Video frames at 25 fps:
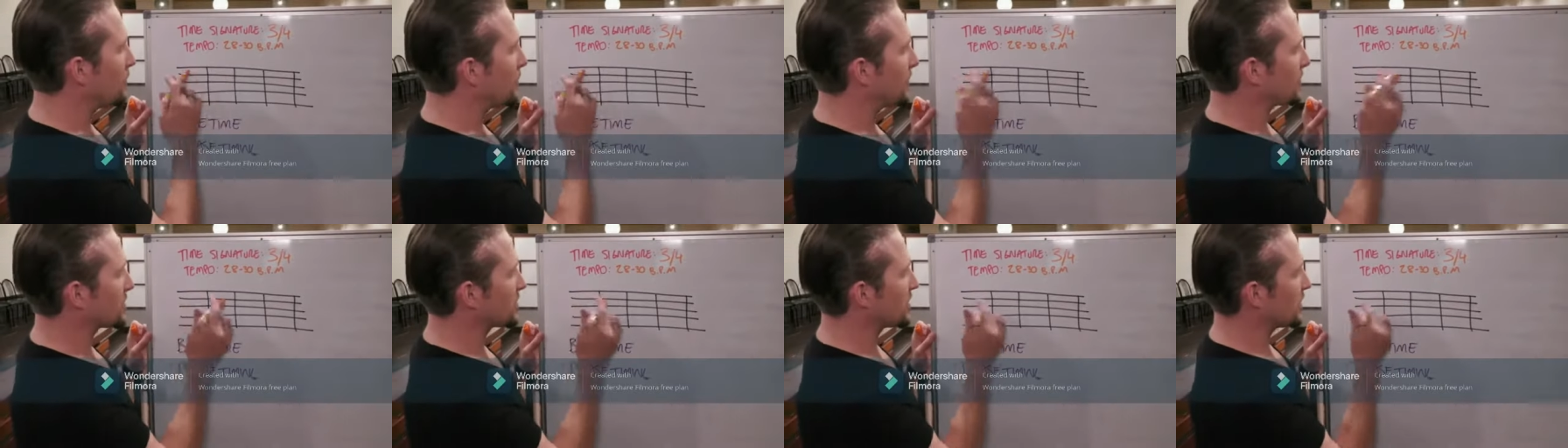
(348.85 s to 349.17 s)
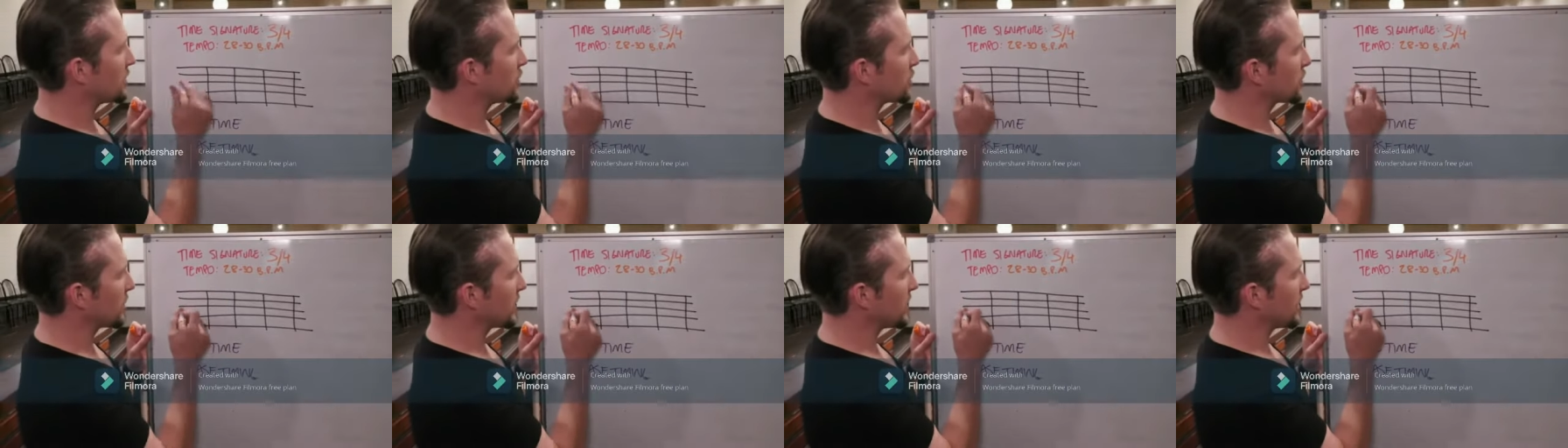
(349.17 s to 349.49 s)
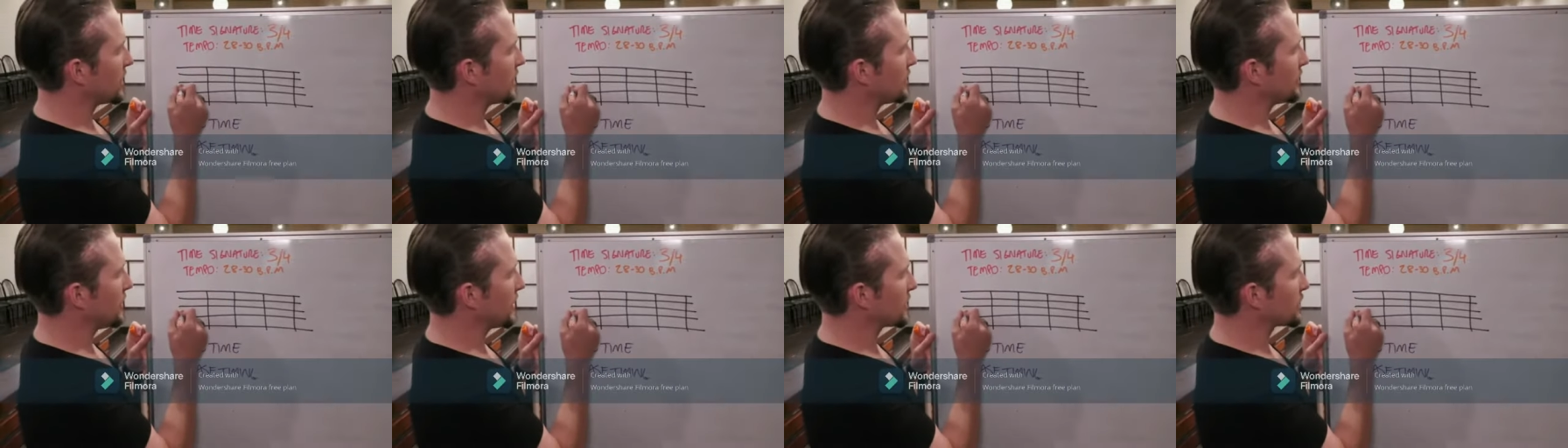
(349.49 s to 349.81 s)

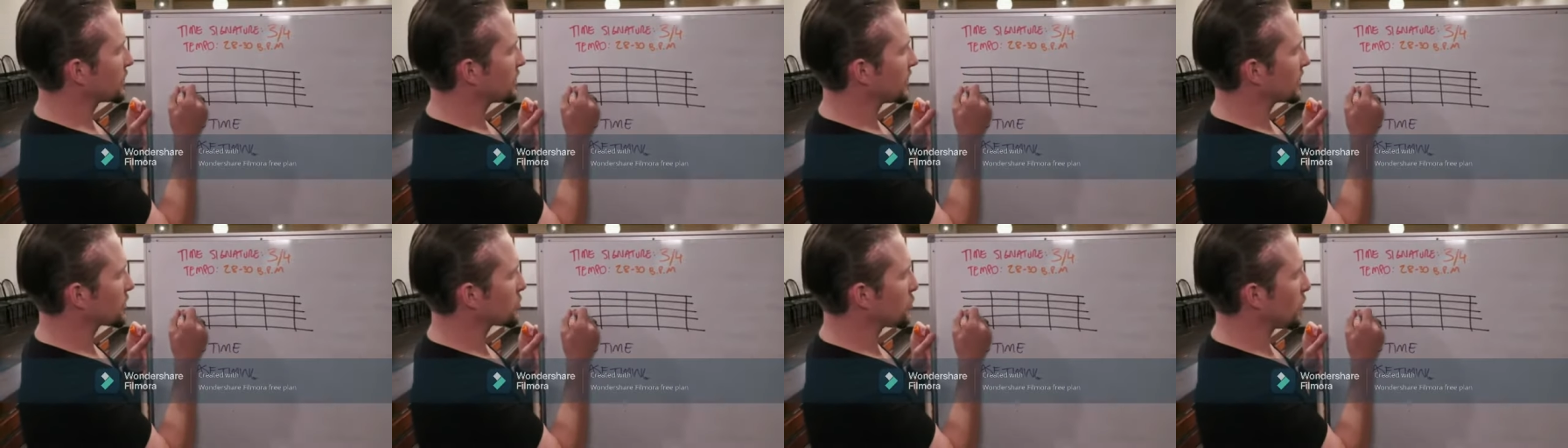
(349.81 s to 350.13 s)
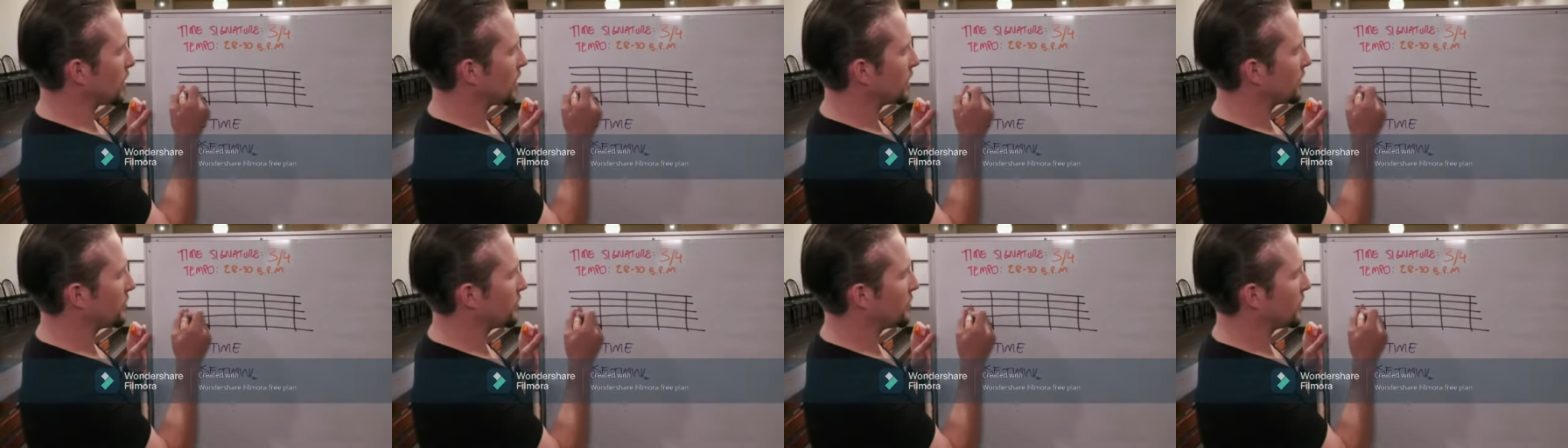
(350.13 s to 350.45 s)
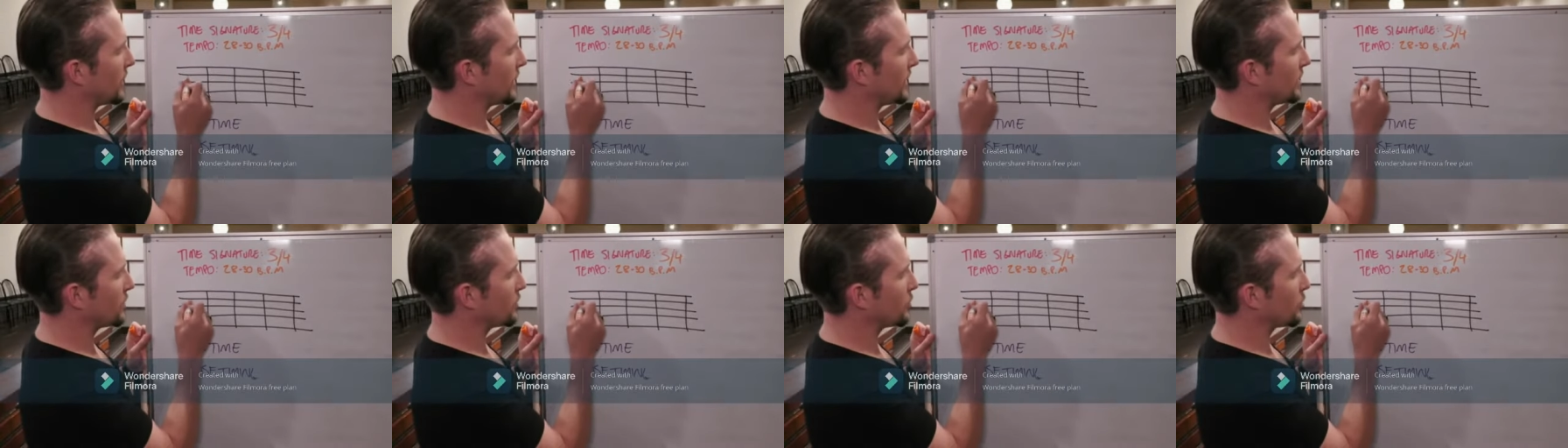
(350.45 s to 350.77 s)
Essentially, imagine that's one
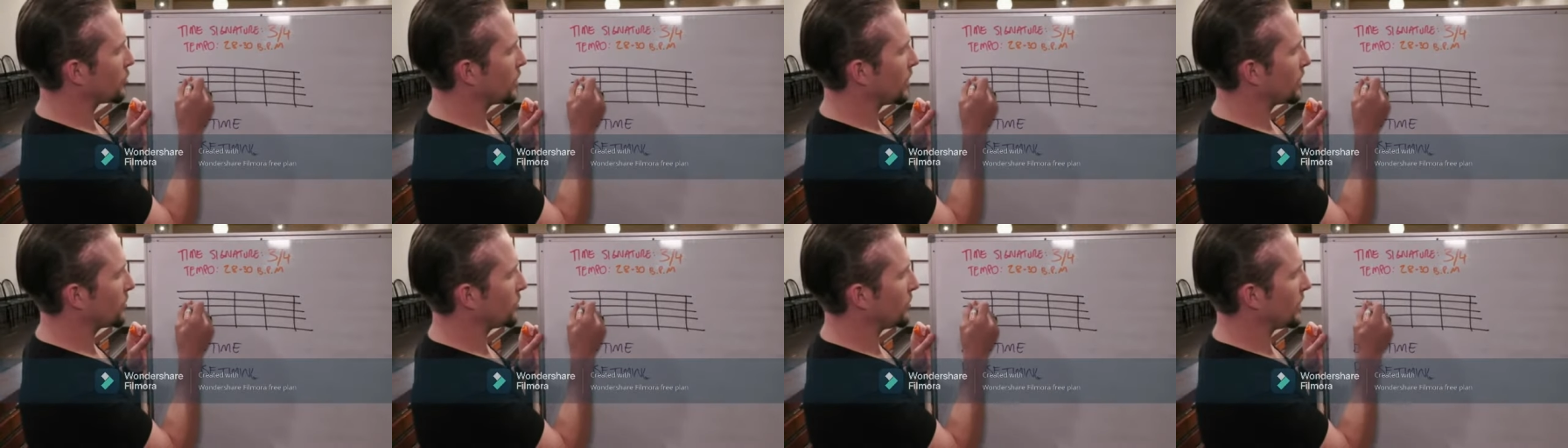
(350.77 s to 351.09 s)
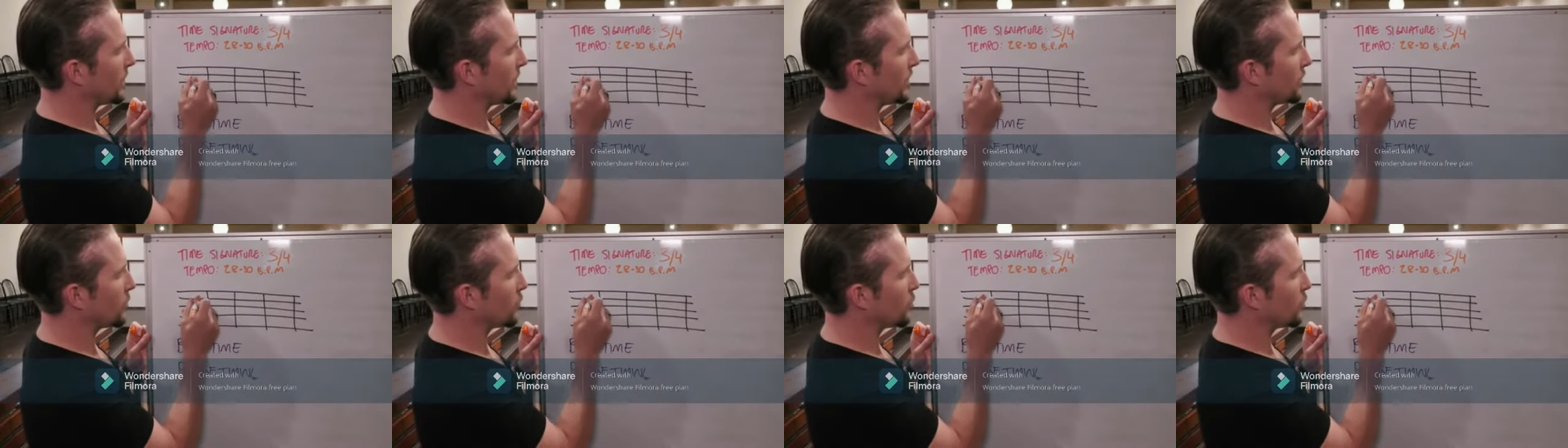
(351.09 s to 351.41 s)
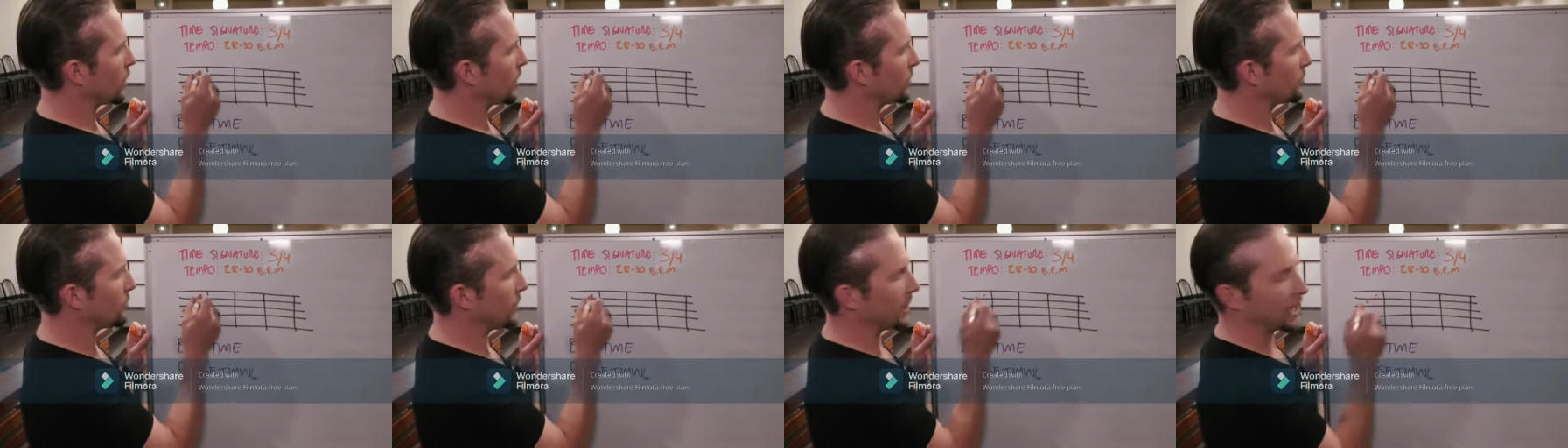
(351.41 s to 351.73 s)
beat, one beat,
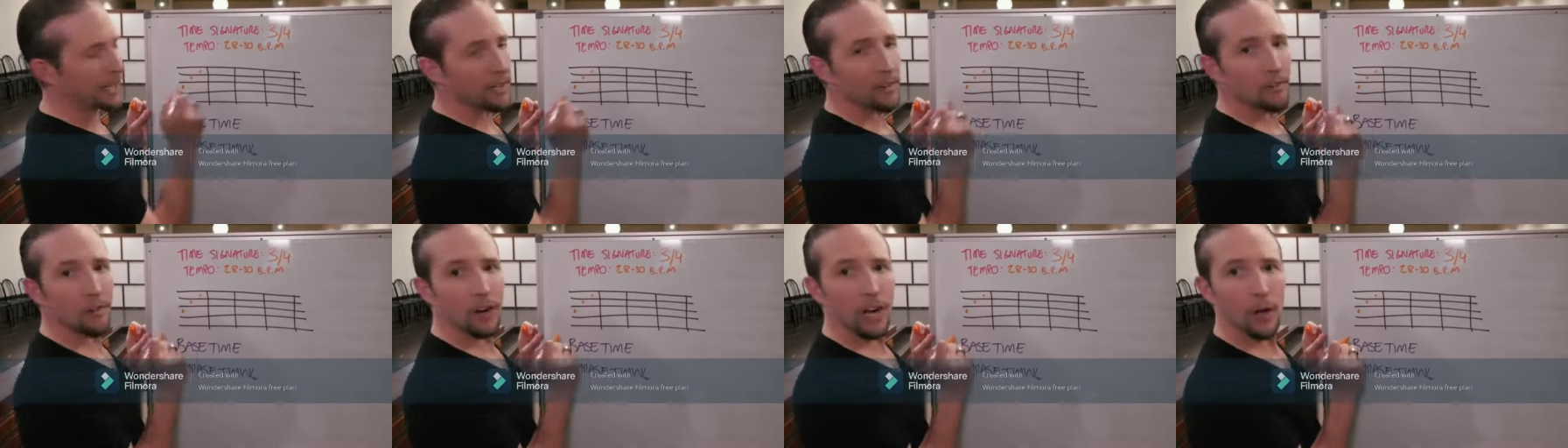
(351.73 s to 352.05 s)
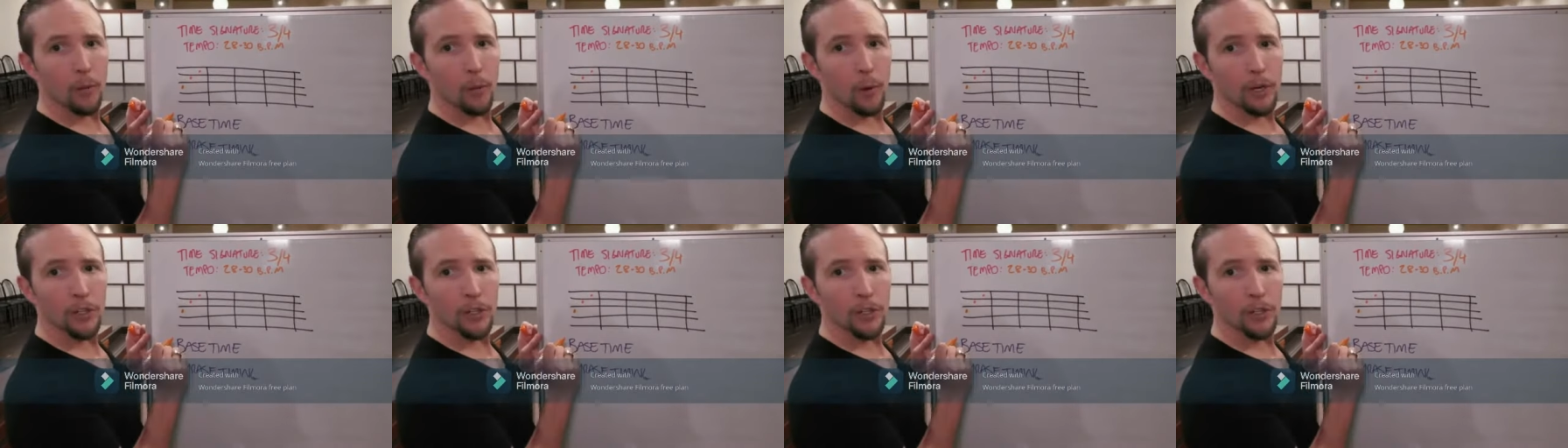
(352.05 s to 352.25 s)
one beat, right?